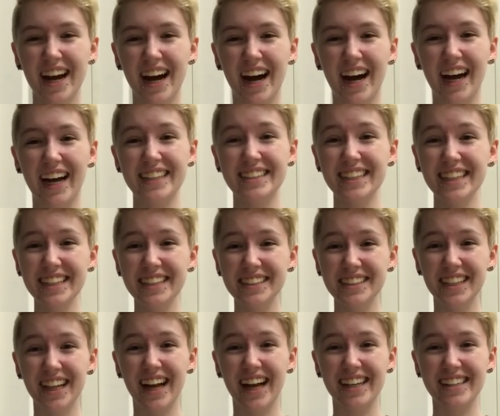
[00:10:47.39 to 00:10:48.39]
I tick a
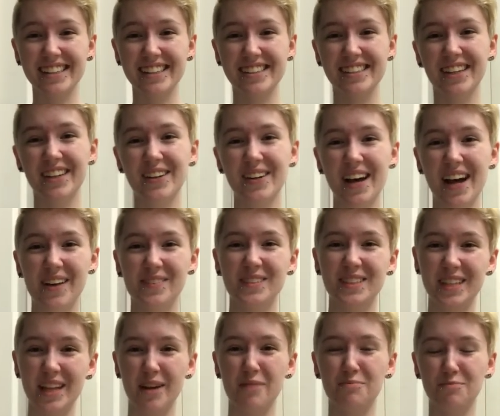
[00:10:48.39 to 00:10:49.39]
lot, so I have
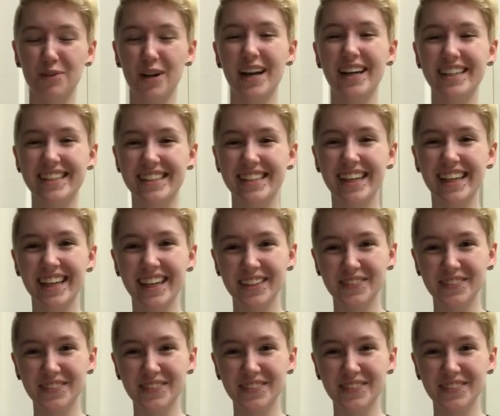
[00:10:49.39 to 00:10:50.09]
to take breaks